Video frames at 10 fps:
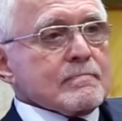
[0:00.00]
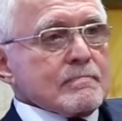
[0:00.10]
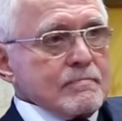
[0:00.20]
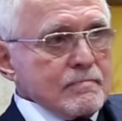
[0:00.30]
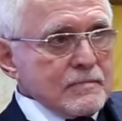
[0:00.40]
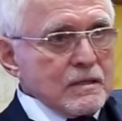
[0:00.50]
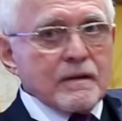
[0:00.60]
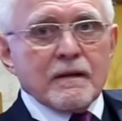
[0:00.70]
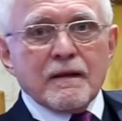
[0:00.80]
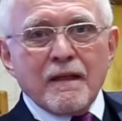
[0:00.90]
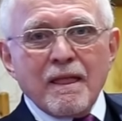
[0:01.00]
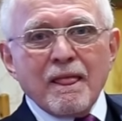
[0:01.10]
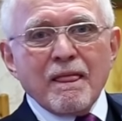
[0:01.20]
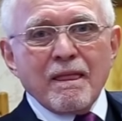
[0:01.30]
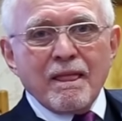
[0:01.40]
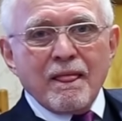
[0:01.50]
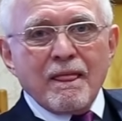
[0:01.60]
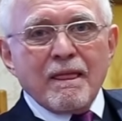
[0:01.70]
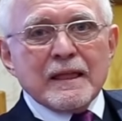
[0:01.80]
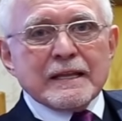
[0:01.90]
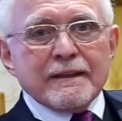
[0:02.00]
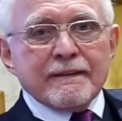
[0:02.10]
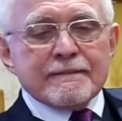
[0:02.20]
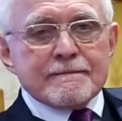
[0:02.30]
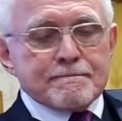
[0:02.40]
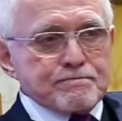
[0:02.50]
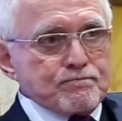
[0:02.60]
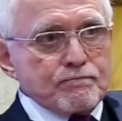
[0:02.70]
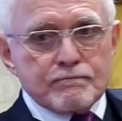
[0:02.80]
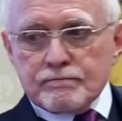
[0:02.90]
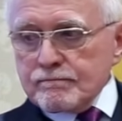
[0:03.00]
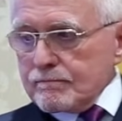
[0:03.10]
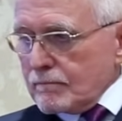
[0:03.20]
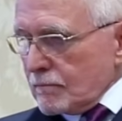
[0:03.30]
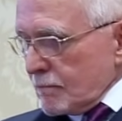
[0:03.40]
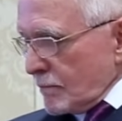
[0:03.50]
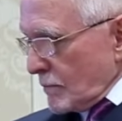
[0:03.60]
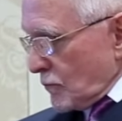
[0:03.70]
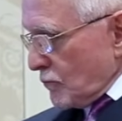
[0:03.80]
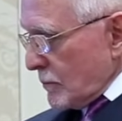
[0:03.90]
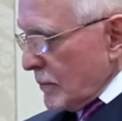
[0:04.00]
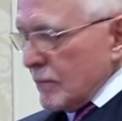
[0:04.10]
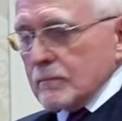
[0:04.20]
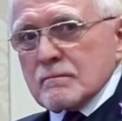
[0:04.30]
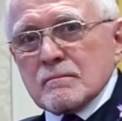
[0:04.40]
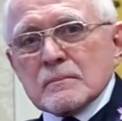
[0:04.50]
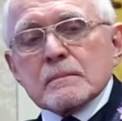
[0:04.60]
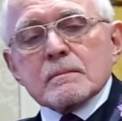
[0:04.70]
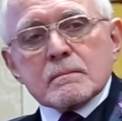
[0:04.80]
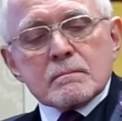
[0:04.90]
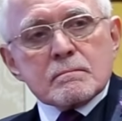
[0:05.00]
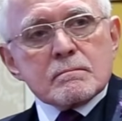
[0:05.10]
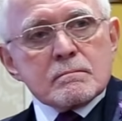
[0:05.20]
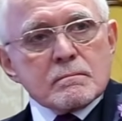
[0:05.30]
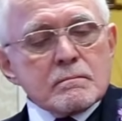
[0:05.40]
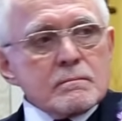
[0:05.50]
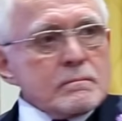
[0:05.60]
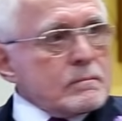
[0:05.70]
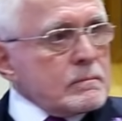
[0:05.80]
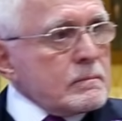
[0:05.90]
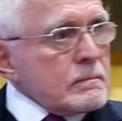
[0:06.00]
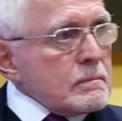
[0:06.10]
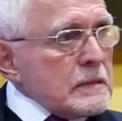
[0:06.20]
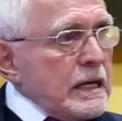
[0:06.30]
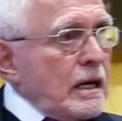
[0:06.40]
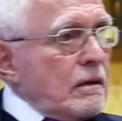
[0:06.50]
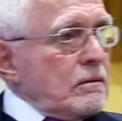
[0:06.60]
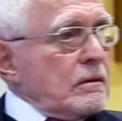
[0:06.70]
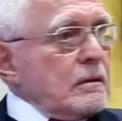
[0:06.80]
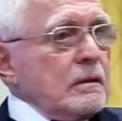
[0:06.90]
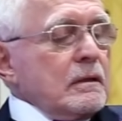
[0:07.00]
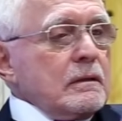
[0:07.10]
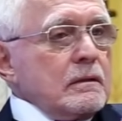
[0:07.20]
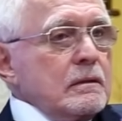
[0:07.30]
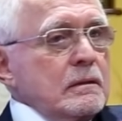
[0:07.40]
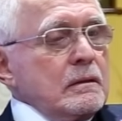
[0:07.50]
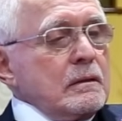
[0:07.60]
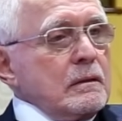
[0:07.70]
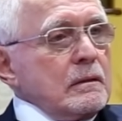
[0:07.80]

I mean, all of them had something very. I mean, I, I could relate to basically. Pieces. Yeah. Yeah, bits and pieces.